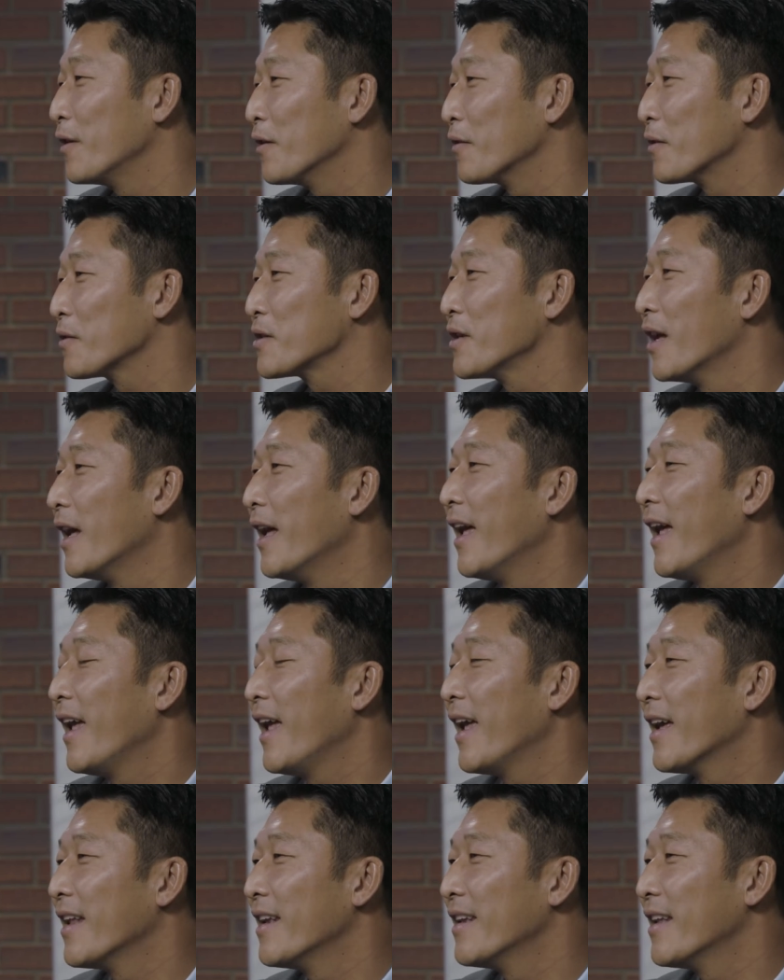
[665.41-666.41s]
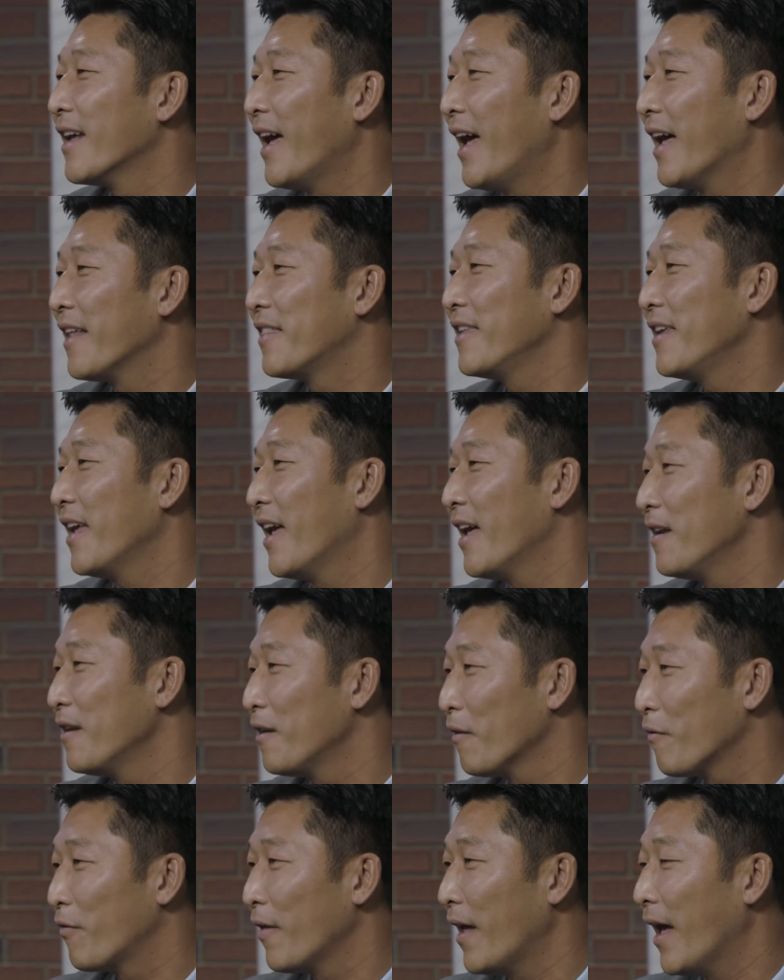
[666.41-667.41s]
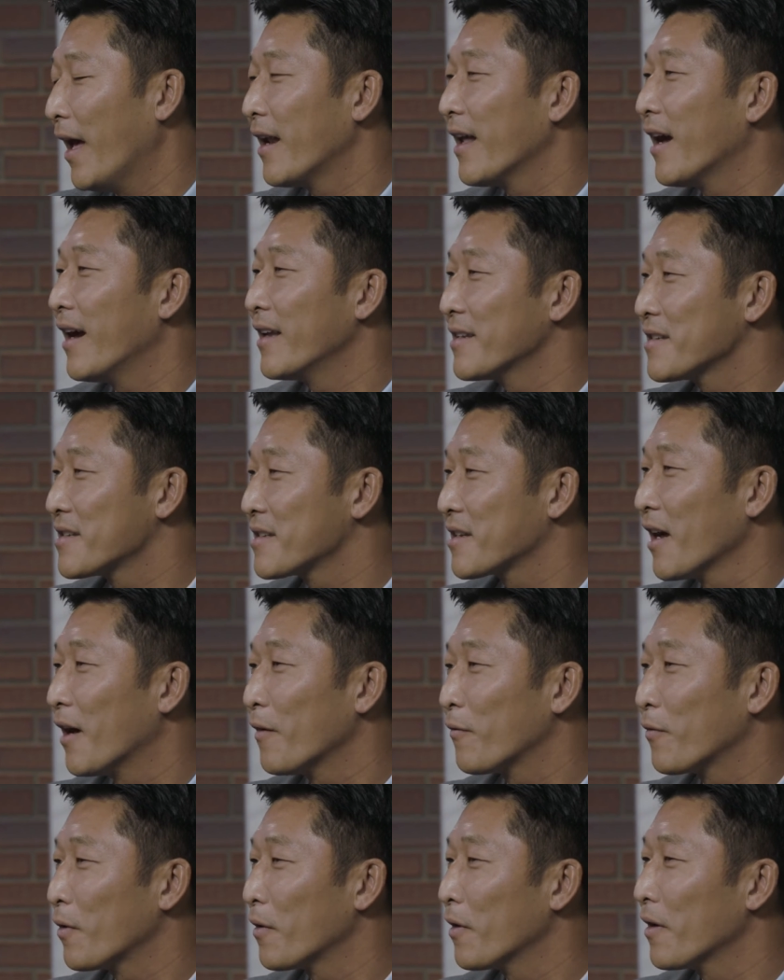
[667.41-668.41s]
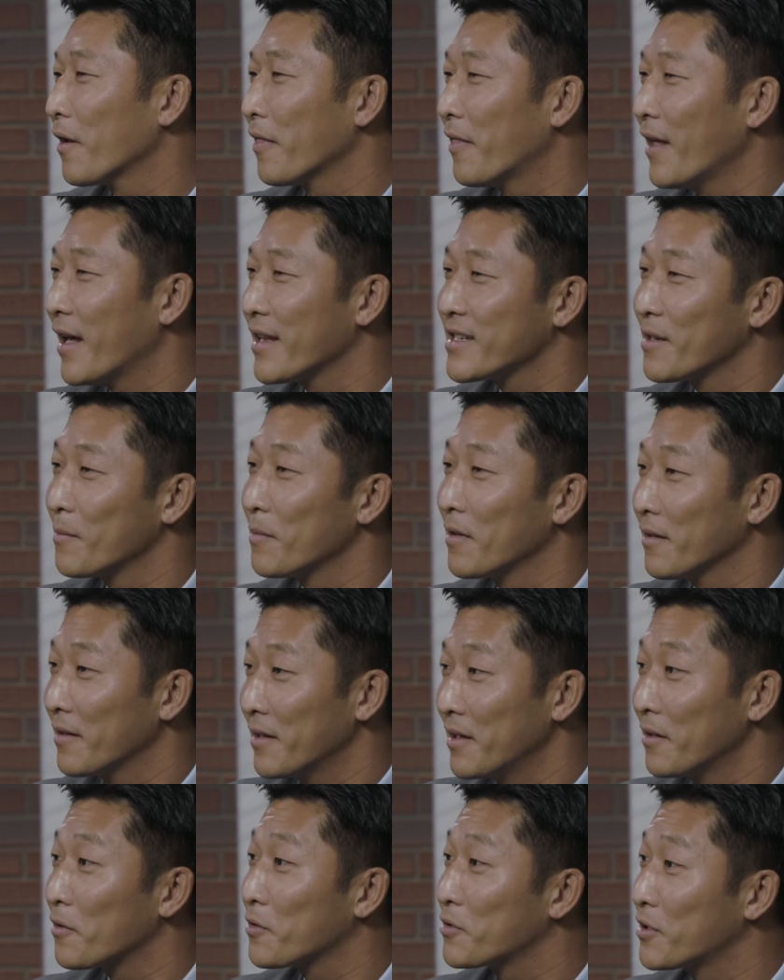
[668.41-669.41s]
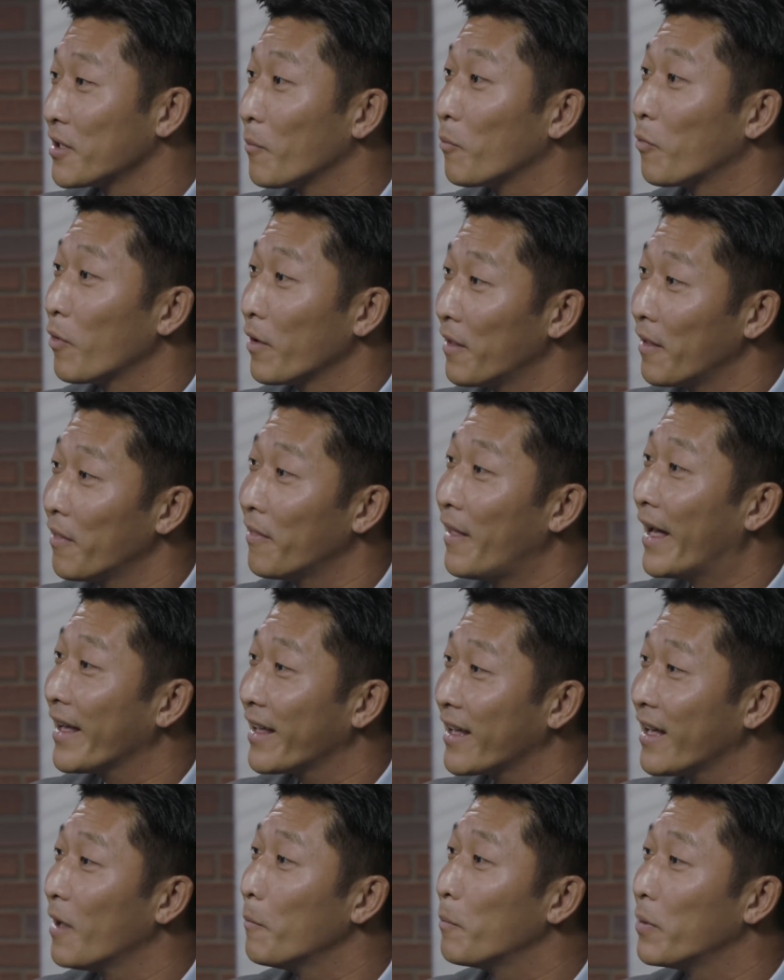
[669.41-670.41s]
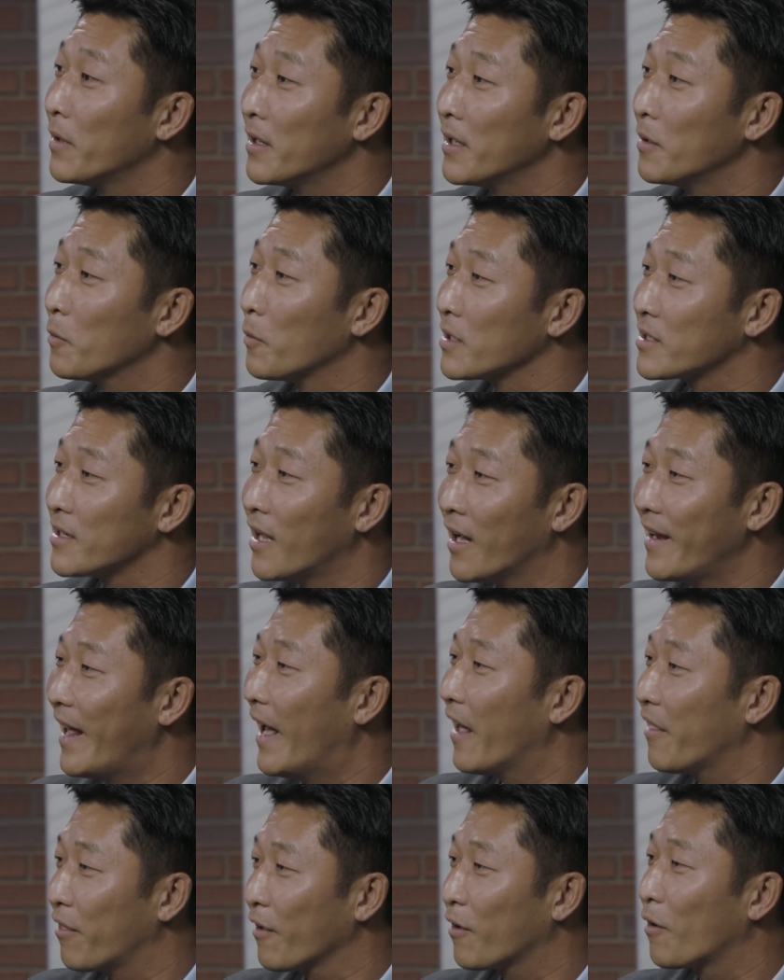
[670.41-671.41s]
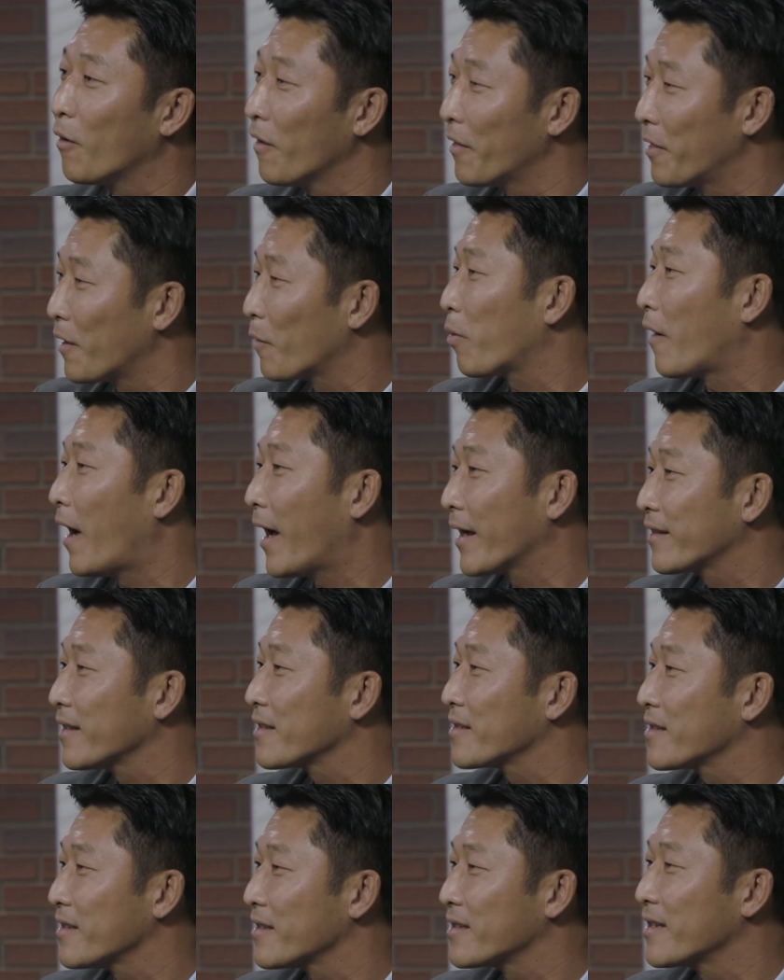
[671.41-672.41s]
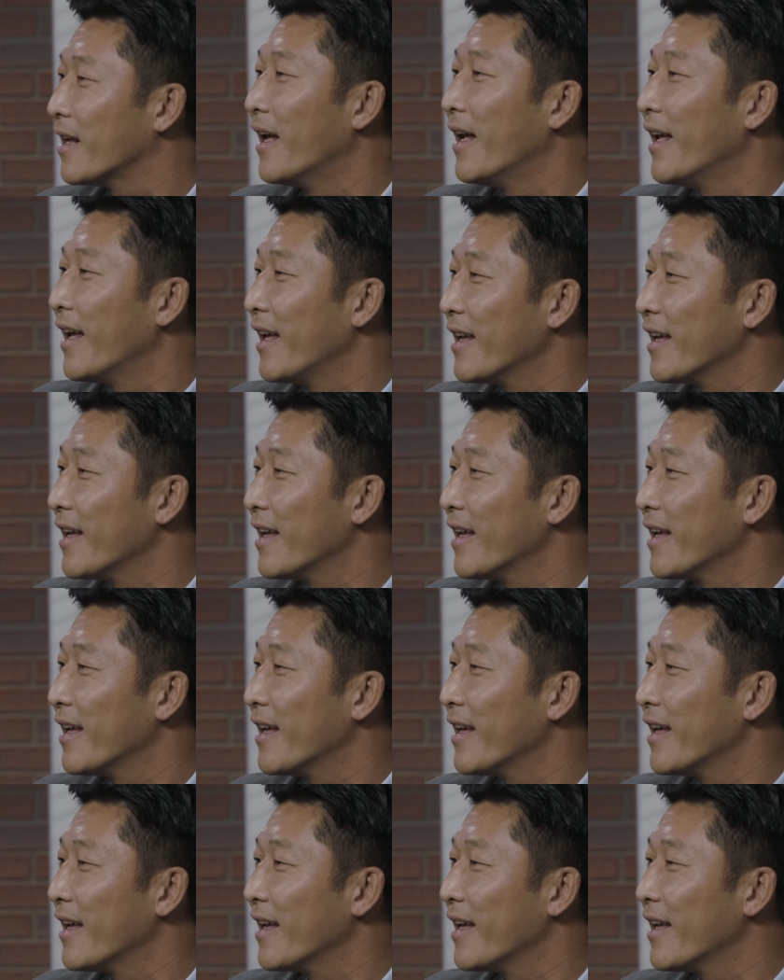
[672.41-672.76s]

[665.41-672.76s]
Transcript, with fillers: years. And uh, at the end of that, I discovered that some of the leadership within that company was unethical in their practices.